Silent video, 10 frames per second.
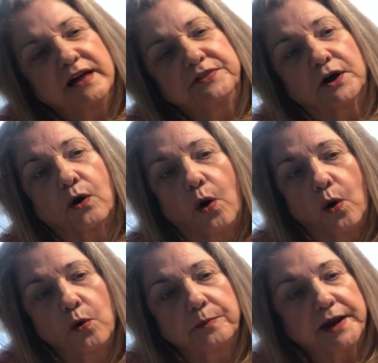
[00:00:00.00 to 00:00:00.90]
they're
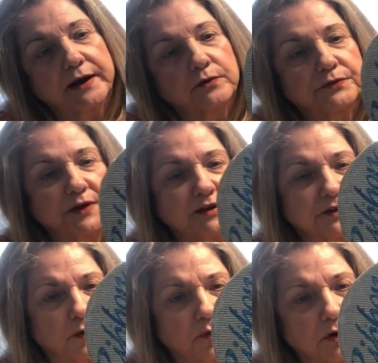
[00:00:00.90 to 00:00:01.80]
old, but I don't think
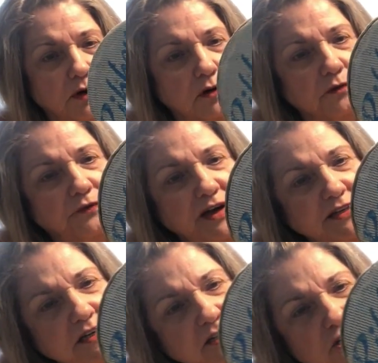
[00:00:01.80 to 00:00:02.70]
they're real
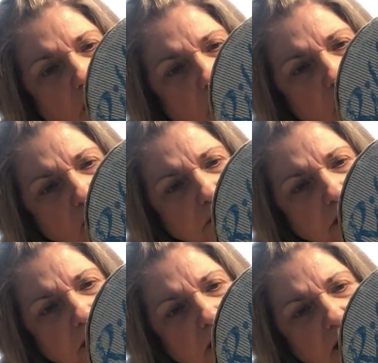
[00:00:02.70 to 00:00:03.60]
vintage old
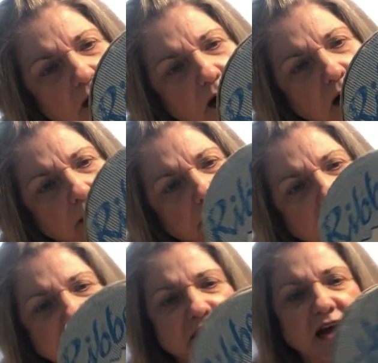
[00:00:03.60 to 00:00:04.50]

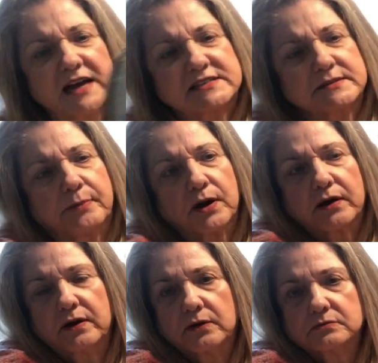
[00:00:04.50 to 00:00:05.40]
because it has the
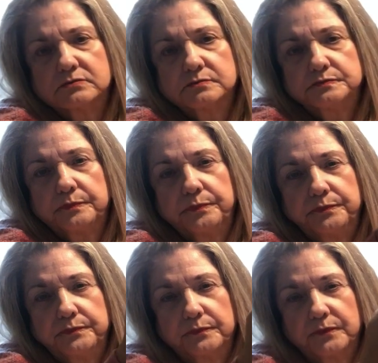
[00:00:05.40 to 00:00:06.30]
barcode
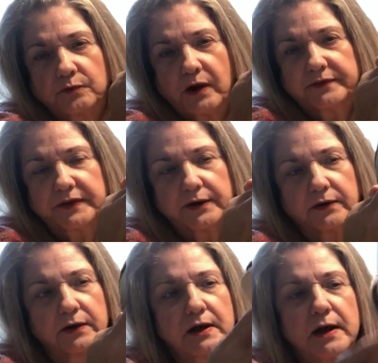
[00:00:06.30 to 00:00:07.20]
right there.
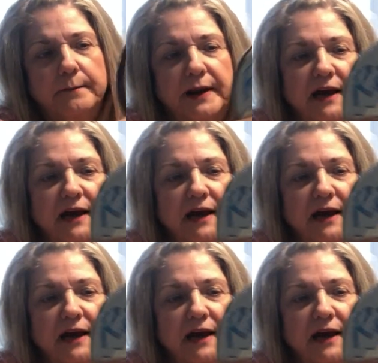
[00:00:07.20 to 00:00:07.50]
But I